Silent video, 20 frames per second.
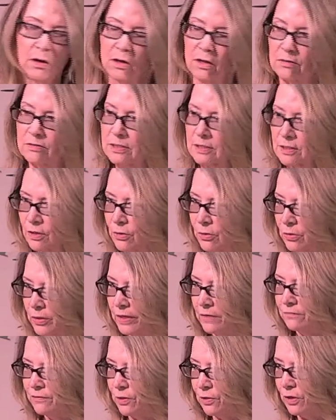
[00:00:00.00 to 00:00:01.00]

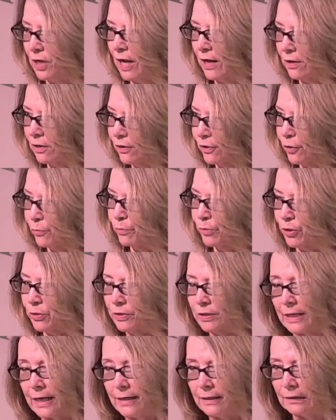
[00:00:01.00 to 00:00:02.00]
Also, if you're not on our
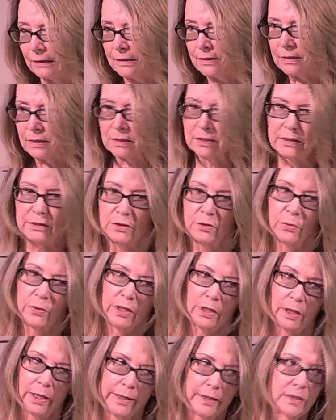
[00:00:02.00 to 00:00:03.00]
birthday list and you
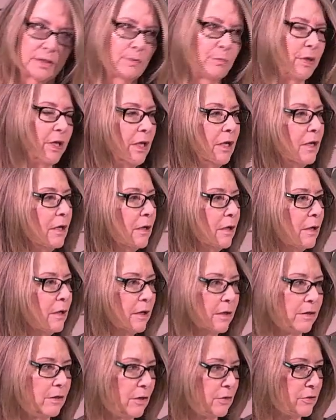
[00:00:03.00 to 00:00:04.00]
would like to be,
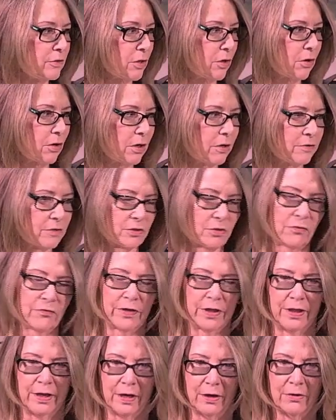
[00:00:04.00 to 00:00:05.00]
there's cards
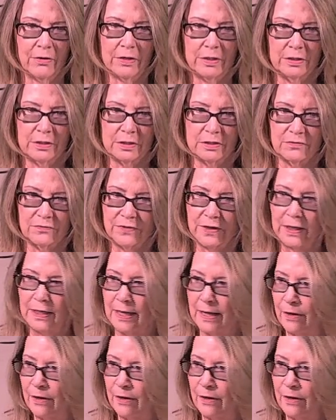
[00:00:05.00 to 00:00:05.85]
over there, and just fill